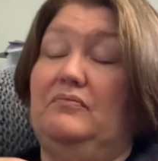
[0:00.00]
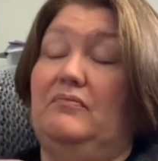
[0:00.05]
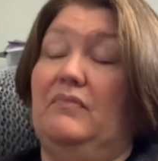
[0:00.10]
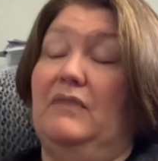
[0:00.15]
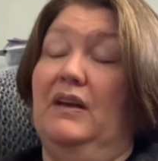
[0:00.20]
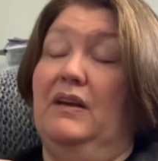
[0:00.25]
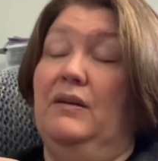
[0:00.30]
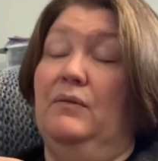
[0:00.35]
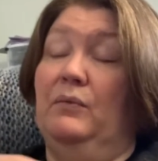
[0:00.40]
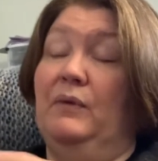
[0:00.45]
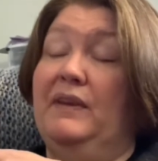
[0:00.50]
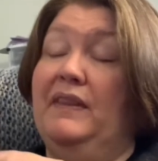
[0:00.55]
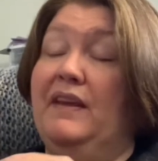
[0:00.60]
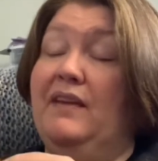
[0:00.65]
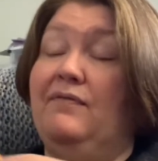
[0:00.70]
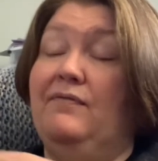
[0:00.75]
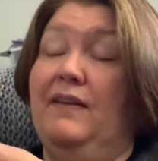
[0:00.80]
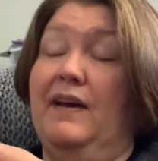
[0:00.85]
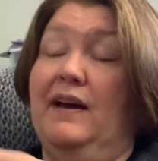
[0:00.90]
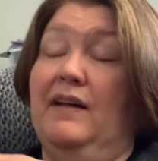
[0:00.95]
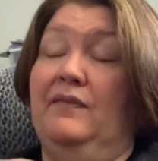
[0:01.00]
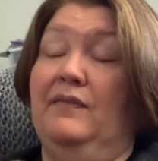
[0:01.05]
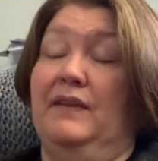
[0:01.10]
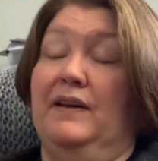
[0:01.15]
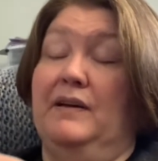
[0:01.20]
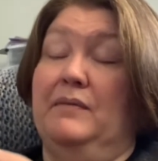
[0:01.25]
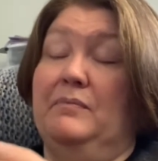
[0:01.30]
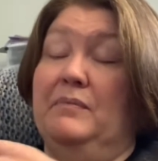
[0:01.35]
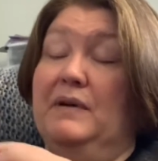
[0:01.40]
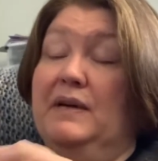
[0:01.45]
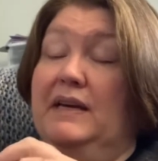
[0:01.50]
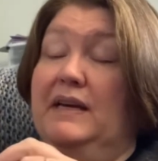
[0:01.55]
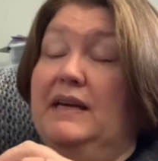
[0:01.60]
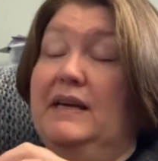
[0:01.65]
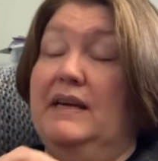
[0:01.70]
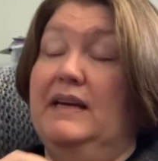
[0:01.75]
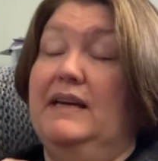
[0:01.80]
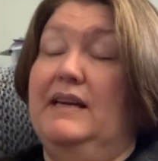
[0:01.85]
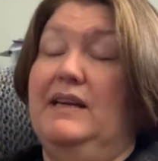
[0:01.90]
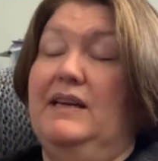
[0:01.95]
And when they found them,
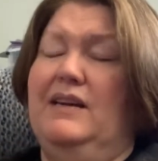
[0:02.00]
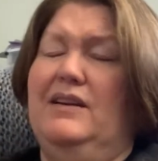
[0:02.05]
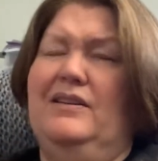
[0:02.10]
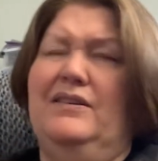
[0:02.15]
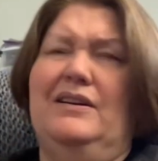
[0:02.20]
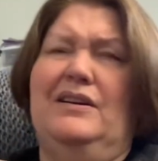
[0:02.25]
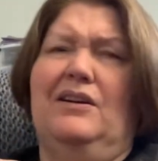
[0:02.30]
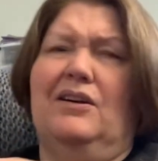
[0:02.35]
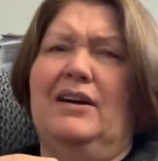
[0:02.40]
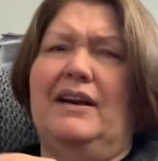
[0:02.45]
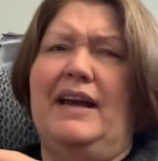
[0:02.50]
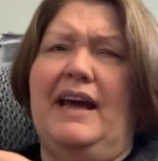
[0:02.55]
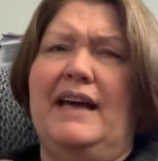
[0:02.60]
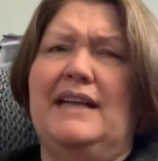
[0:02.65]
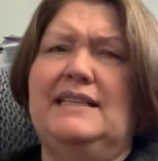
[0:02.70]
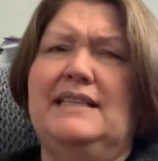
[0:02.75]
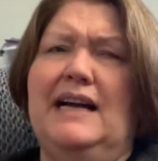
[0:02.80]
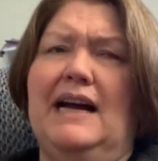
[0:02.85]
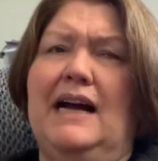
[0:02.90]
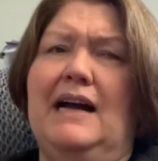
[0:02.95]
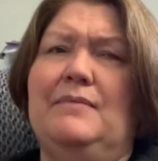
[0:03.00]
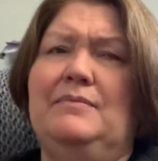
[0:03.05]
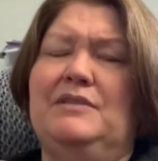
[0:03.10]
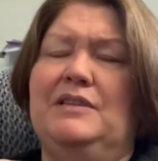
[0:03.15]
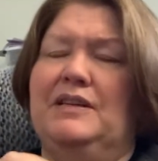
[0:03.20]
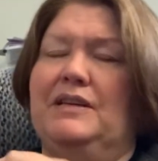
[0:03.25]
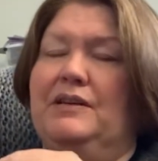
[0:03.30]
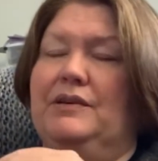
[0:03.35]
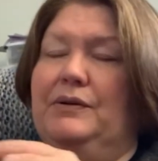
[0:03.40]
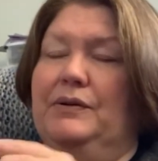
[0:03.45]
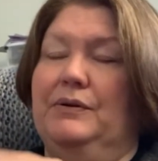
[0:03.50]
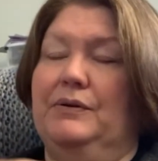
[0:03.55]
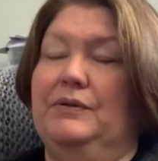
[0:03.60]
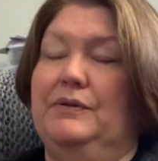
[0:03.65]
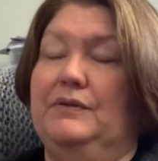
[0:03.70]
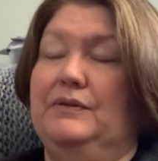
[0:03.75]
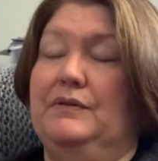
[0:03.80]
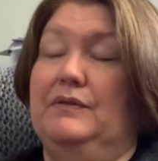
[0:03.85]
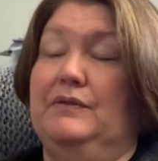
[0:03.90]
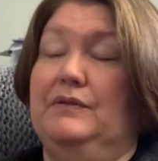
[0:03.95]
it already had time to
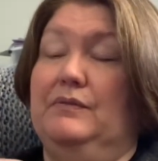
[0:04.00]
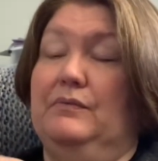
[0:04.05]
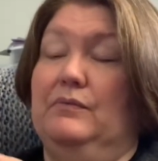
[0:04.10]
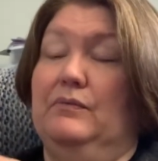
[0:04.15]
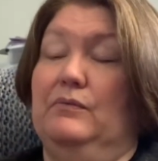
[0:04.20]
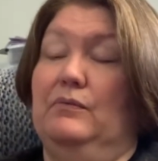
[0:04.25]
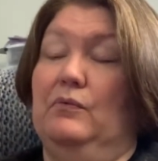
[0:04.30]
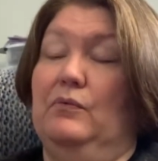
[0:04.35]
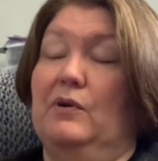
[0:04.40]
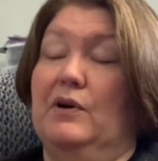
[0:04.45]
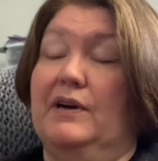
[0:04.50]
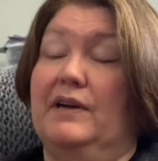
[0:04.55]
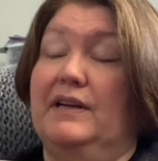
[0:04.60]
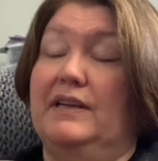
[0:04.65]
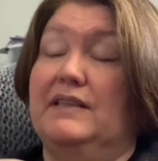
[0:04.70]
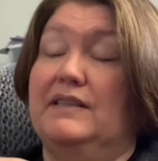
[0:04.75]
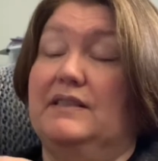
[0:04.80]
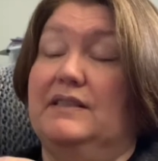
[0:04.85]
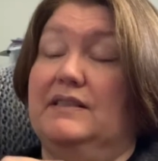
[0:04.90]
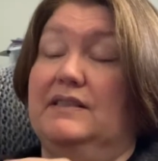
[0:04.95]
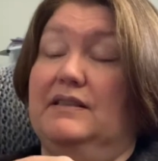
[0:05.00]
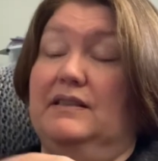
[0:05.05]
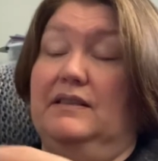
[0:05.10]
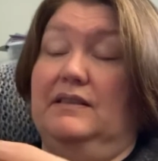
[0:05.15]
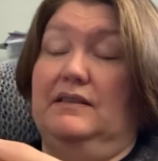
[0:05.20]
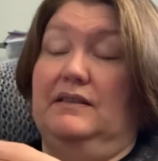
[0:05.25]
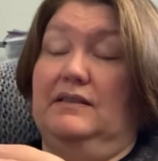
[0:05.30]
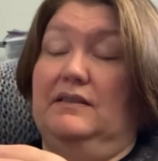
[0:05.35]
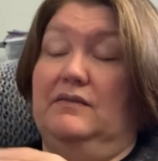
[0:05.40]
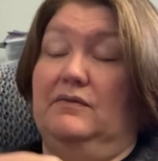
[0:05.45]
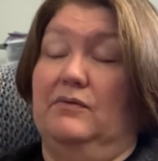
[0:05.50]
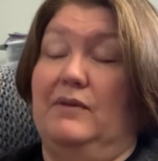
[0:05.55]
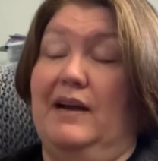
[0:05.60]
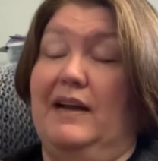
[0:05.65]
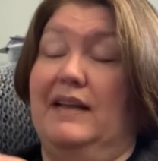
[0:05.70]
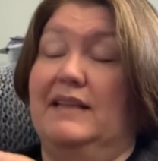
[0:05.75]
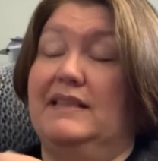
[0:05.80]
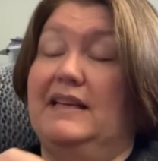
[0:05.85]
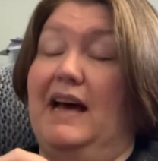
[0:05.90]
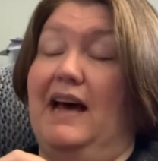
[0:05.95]
wreak its
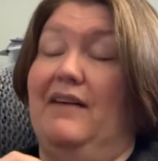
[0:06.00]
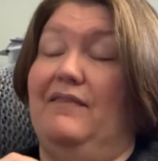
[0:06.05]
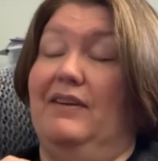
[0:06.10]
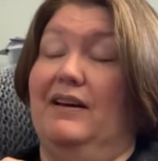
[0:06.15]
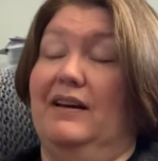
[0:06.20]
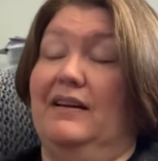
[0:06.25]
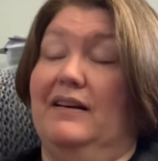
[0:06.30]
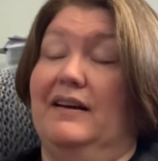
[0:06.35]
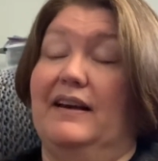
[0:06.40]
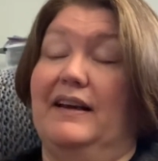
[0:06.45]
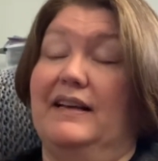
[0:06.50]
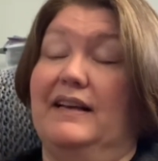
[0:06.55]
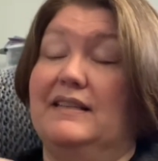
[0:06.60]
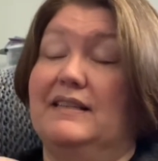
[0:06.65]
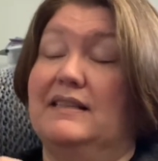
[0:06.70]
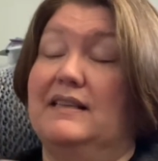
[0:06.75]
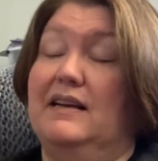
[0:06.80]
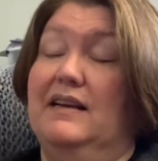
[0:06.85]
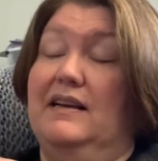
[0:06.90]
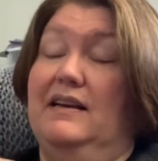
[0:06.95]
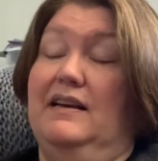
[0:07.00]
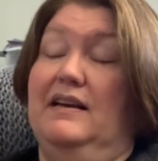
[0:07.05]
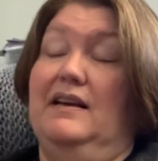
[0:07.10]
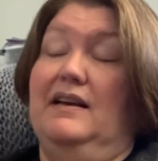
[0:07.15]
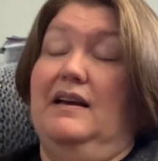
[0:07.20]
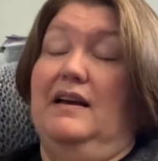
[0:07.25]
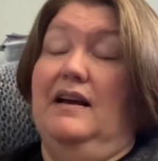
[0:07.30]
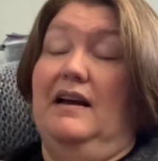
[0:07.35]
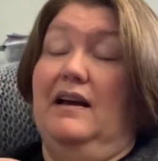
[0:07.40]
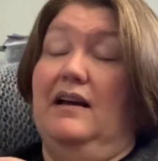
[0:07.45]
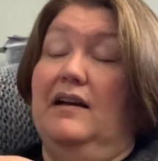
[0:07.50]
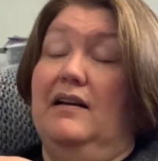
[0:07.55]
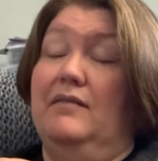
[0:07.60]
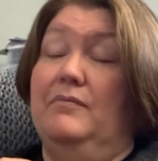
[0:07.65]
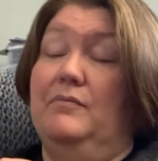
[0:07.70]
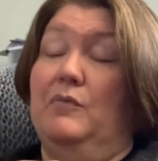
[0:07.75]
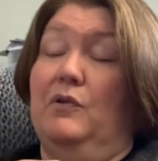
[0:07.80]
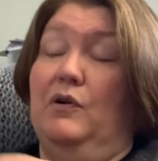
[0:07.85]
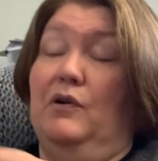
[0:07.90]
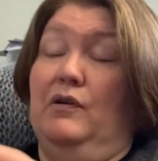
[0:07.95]
havoc, I guess,
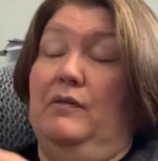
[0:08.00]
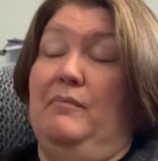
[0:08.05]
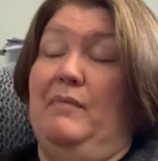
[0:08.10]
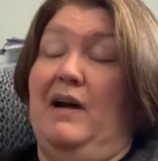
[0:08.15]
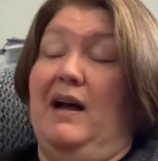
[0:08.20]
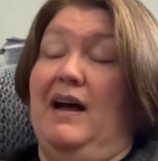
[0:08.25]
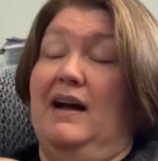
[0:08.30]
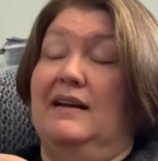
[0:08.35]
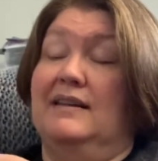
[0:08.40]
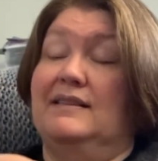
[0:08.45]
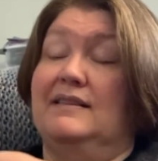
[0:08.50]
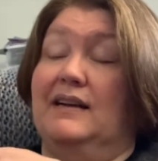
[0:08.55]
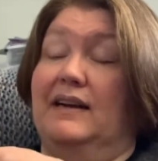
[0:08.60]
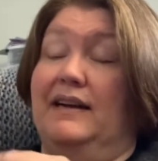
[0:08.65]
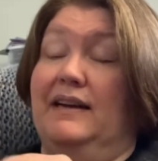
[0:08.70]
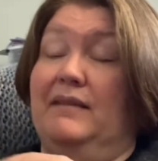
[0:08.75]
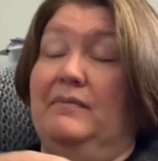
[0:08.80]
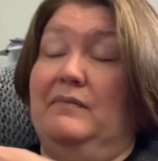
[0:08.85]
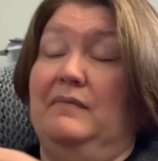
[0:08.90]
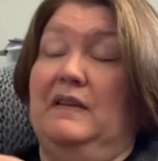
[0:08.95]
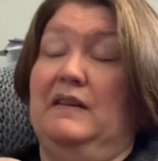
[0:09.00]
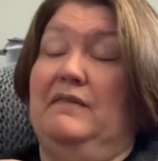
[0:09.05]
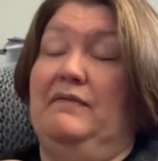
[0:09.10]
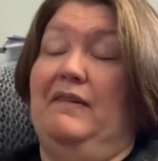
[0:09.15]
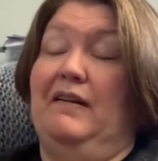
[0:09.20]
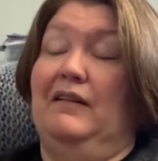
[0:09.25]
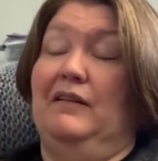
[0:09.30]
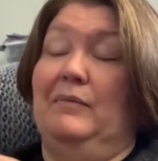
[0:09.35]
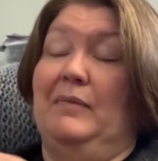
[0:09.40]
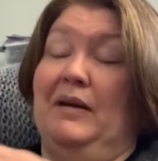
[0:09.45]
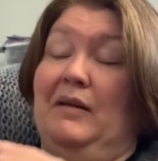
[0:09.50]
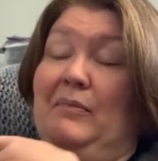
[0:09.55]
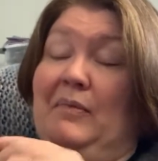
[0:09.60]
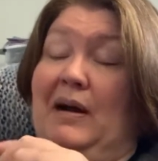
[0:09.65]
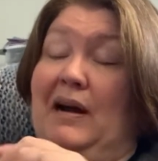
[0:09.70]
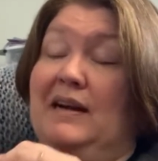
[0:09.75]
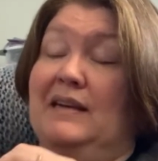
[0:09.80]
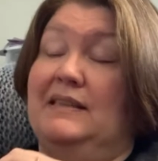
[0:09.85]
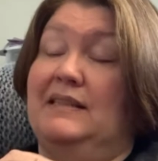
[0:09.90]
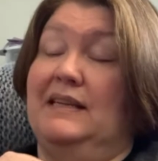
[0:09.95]
on my eyesight and the development of my
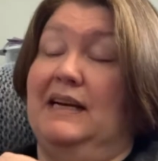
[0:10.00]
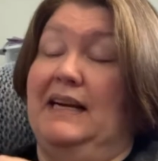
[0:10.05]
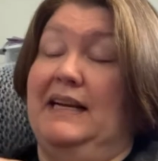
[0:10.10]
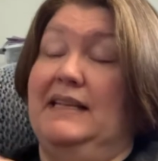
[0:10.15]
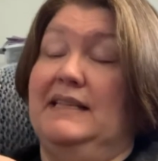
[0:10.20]
eyesight.